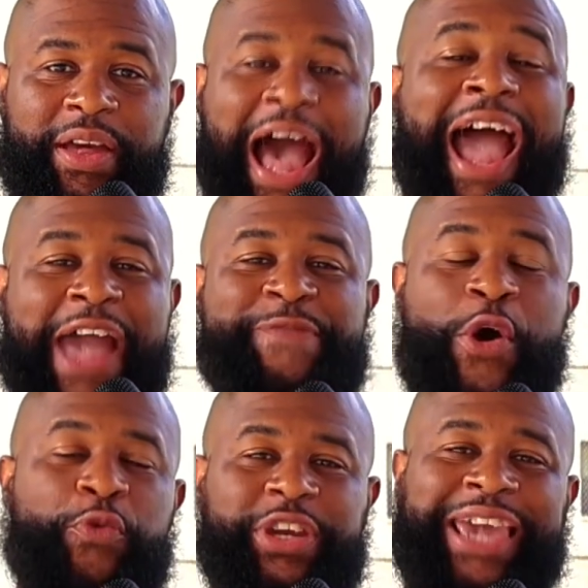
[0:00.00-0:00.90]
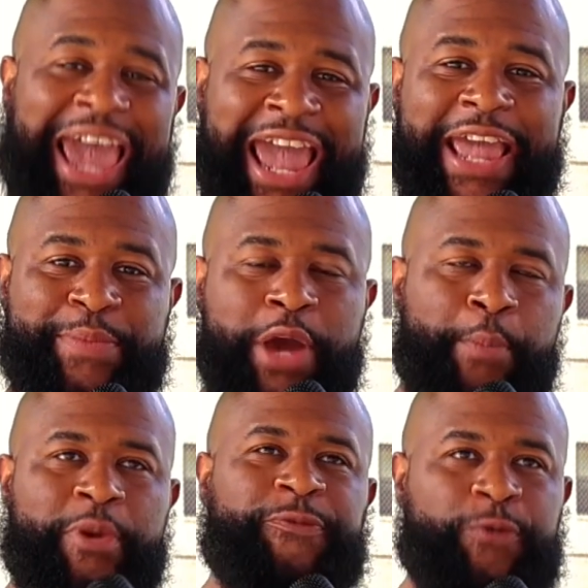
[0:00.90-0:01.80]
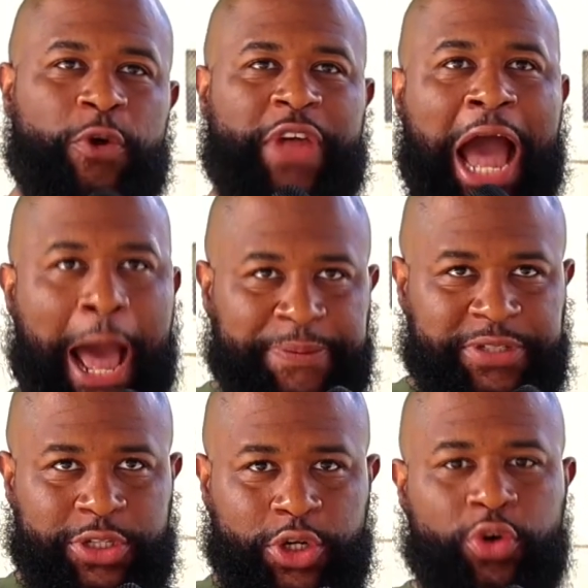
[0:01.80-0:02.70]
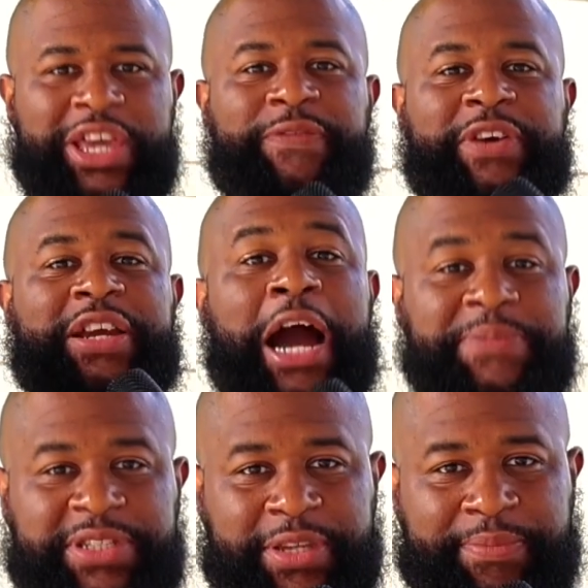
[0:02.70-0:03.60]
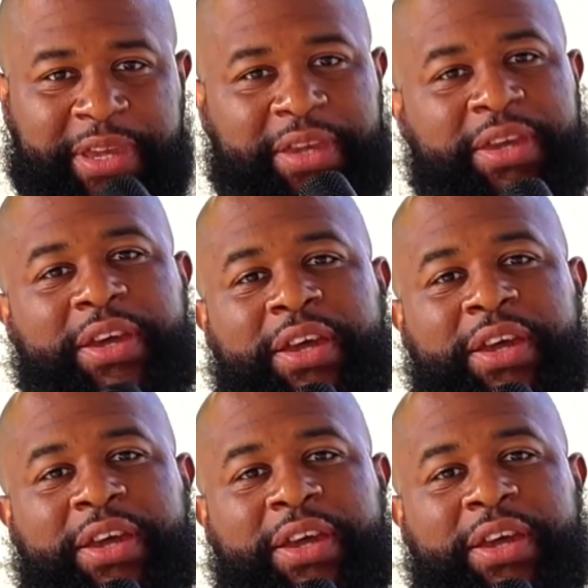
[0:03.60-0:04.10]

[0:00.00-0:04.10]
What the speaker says: I have overcame before the obstacle even comes to me.